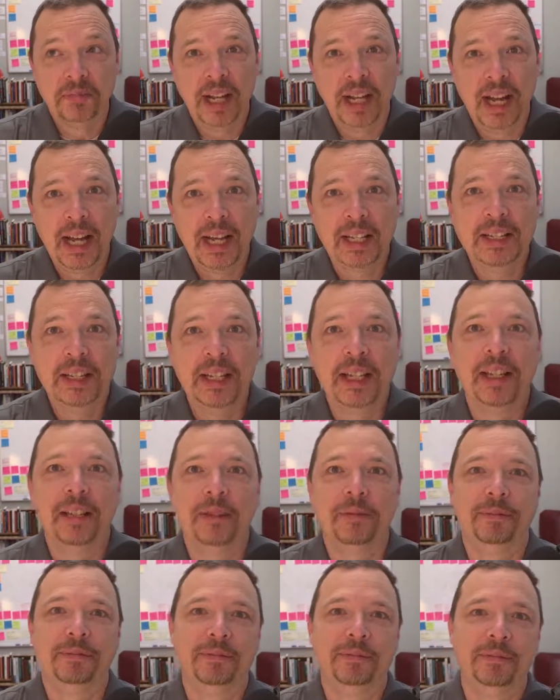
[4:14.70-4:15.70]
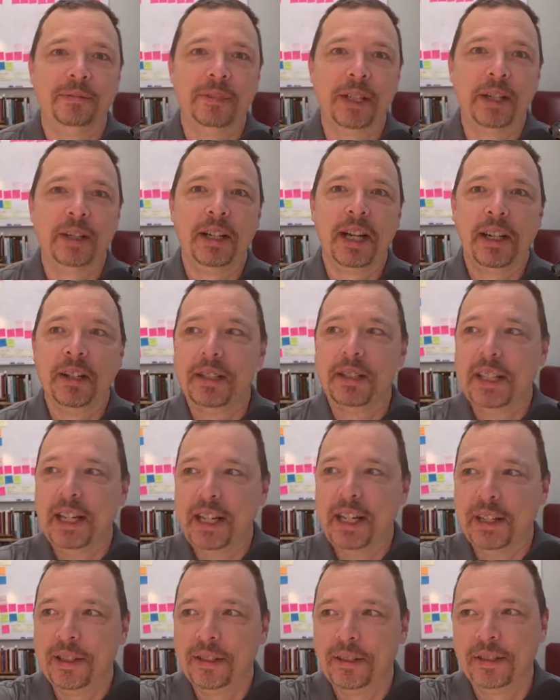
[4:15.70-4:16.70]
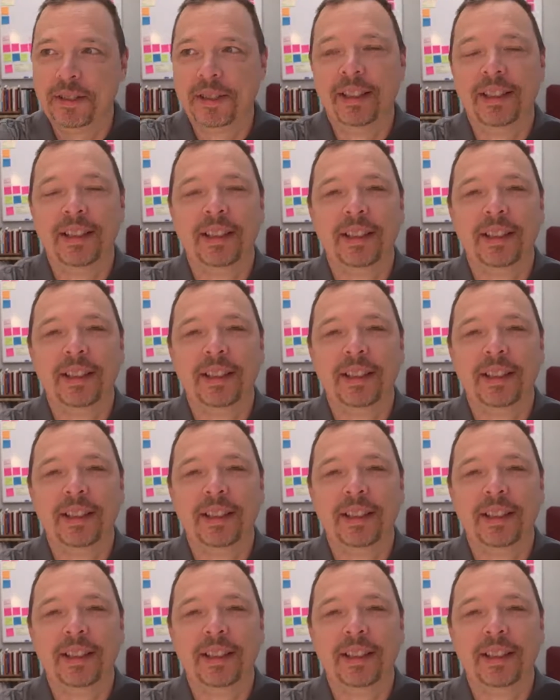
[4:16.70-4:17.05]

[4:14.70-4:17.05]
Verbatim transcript: That's it. I'll guarantee you